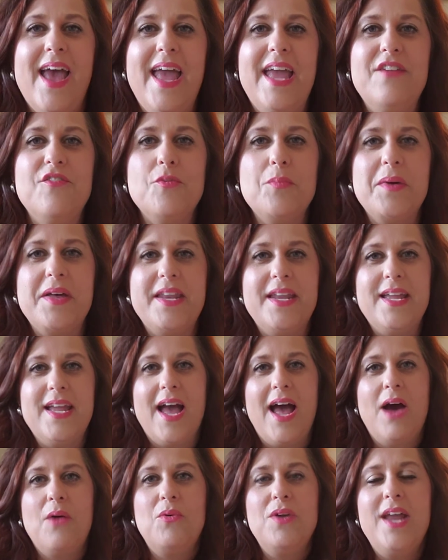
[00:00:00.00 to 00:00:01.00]
Hey everybody,
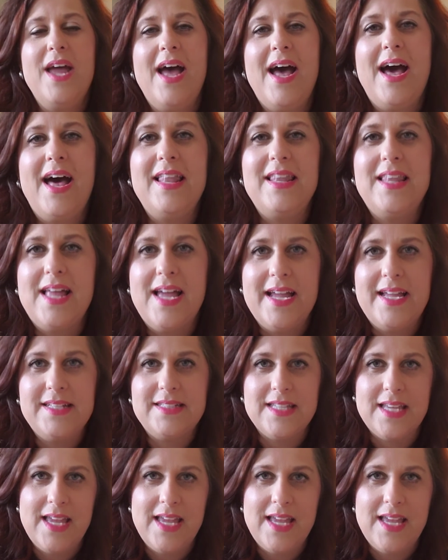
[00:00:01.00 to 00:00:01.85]
I want to highlight